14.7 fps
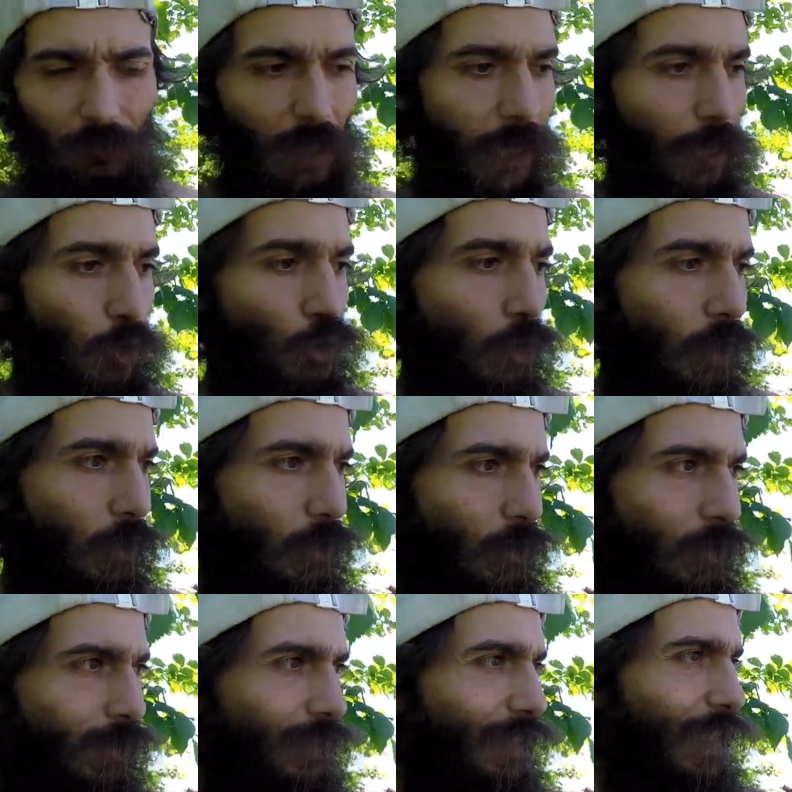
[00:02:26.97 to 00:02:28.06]
and you
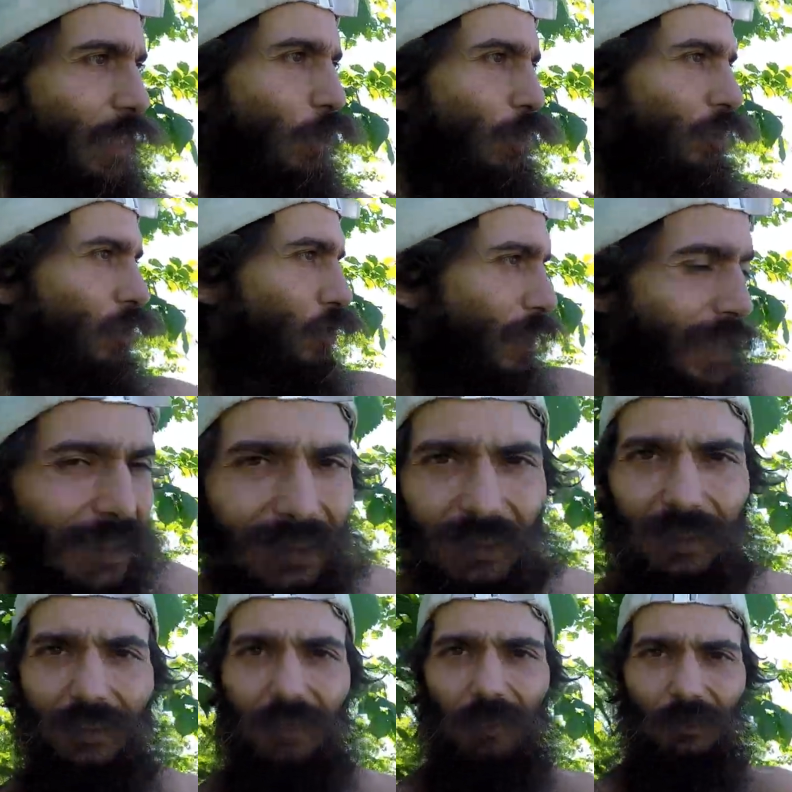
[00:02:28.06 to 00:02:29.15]
can see all the
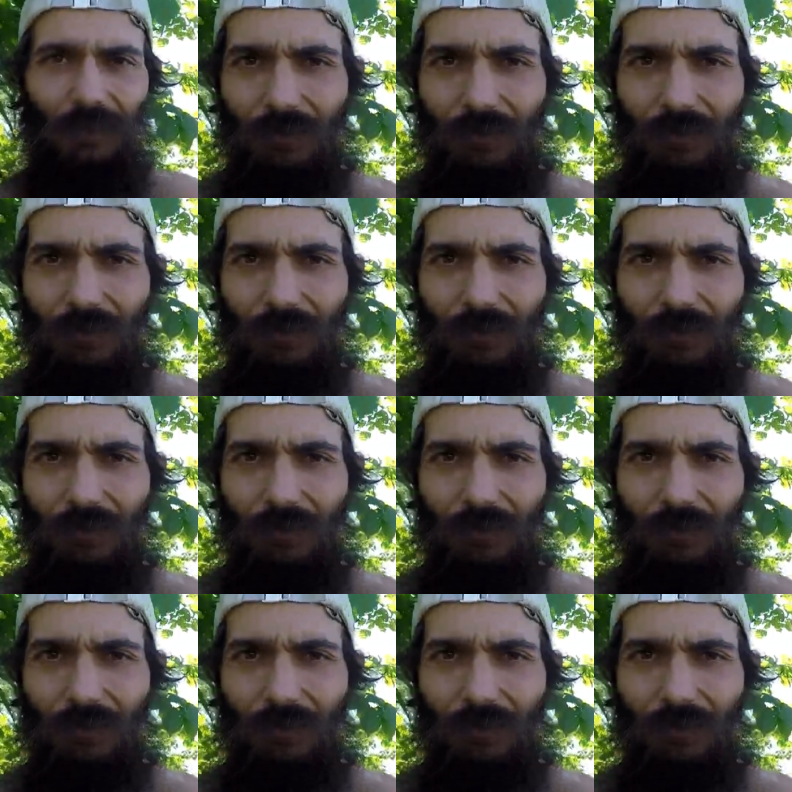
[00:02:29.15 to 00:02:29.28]
trees